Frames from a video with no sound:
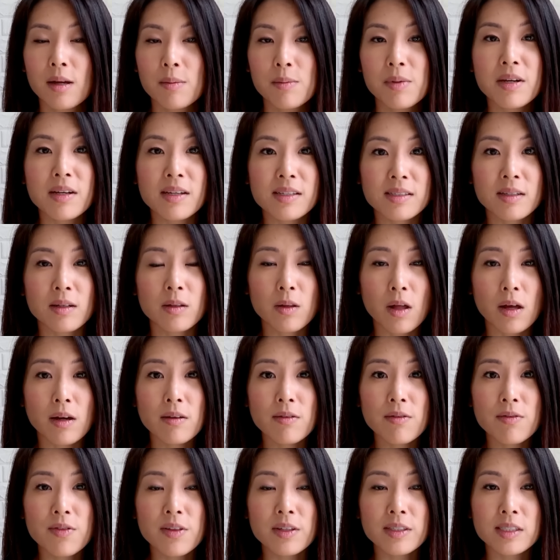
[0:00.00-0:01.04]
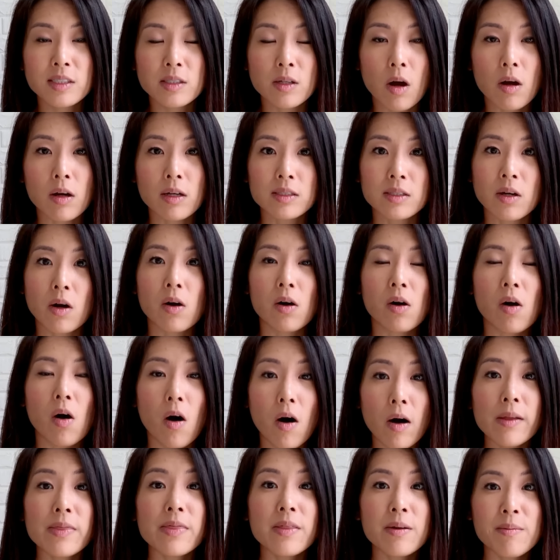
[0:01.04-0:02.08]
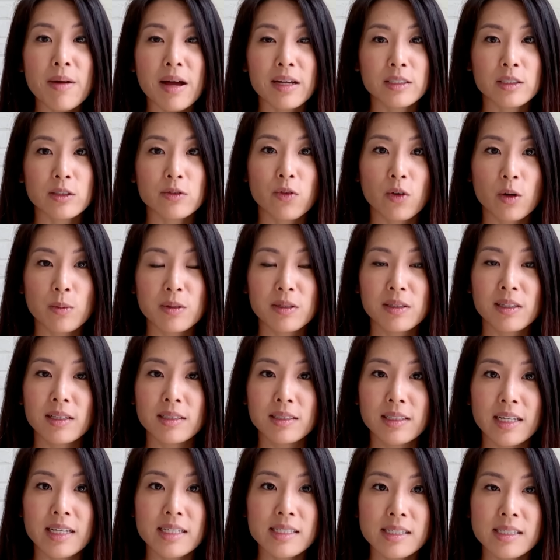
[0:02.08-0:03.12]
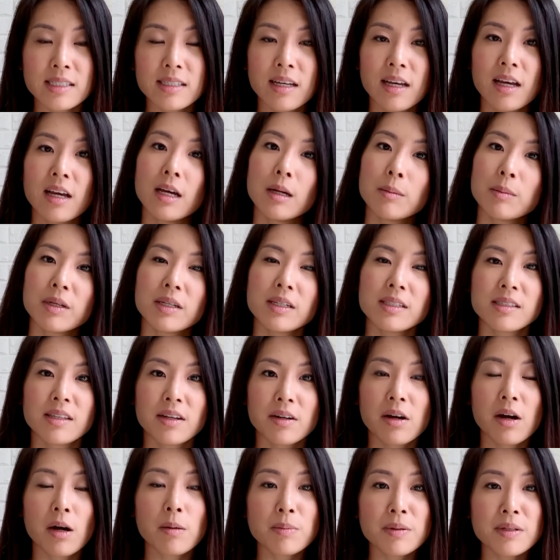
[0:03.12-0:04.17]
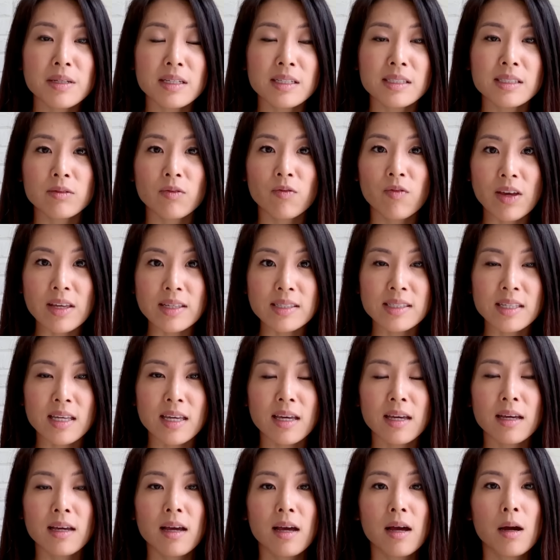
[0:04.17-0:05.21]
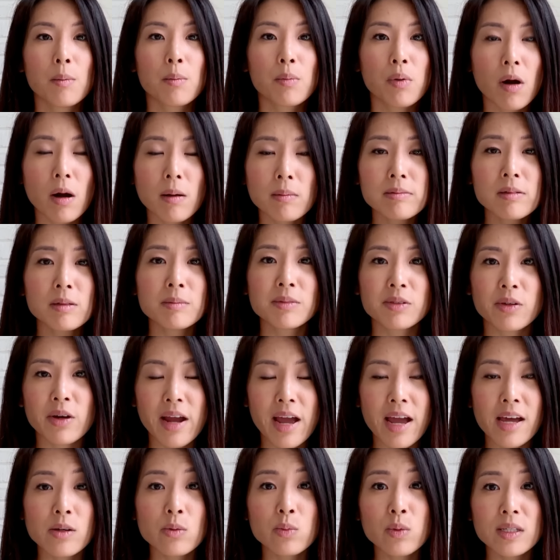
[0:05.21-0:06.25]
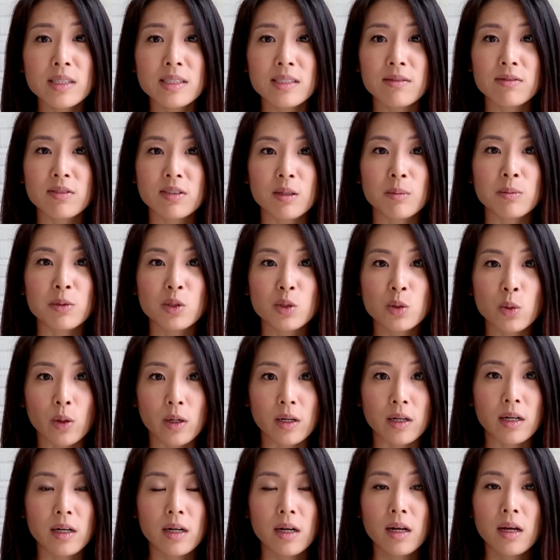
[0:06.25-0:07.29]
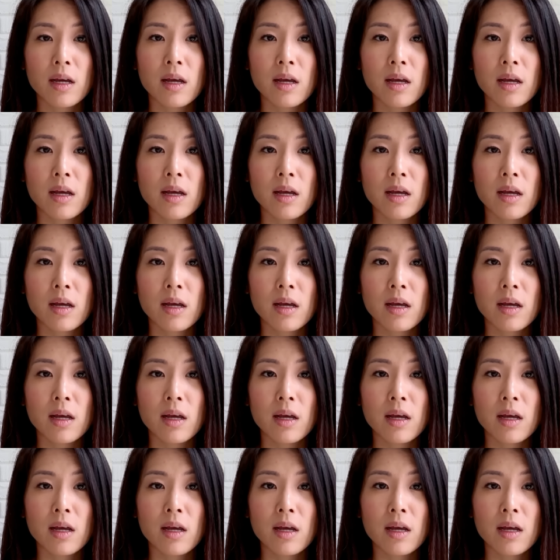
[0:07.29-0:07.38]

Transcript: because a lot of the stocks are on the Magic Formula list because they're companies facing problems or headwinds of some sort.